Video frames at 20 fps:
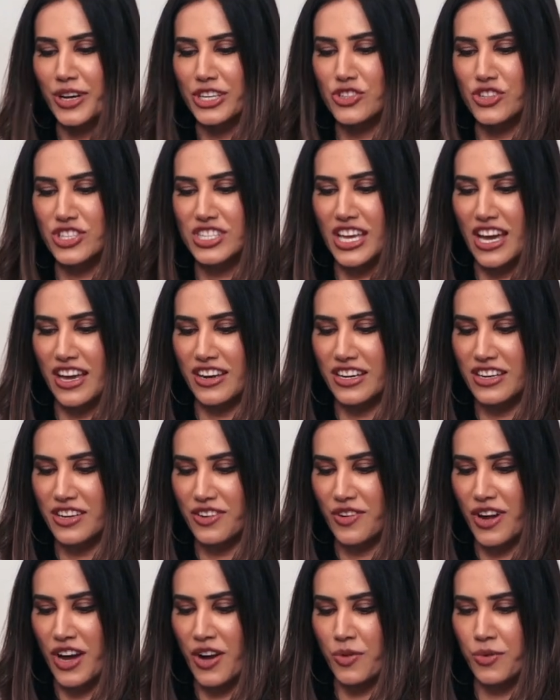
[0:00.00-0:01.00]
I just carry it
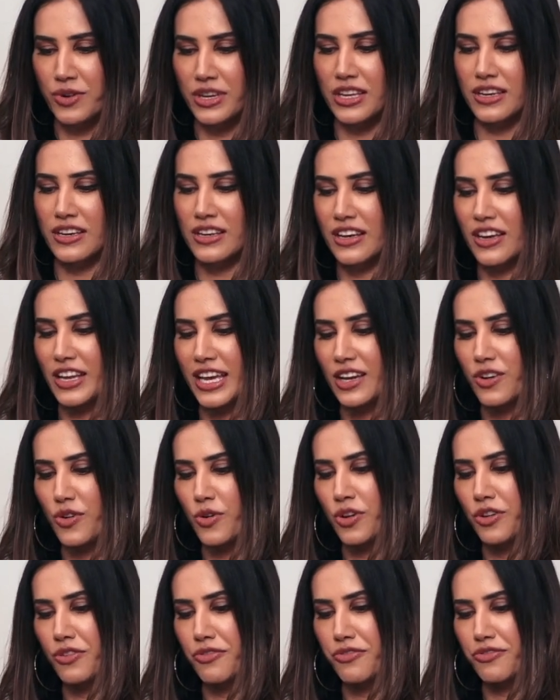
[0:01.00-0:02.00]
around and like
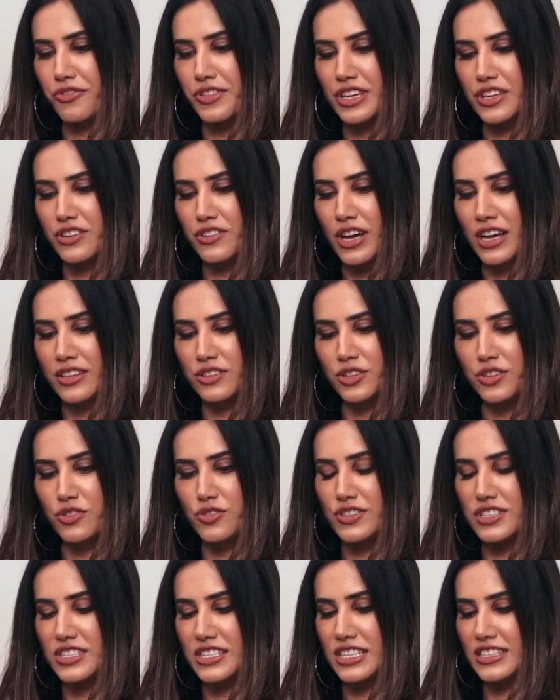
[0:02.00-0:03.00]
all of the other
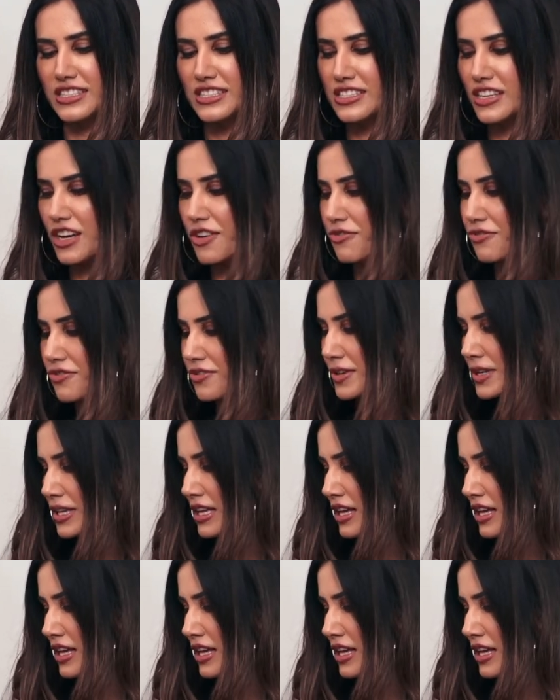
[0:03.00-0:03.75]
interesting stuff.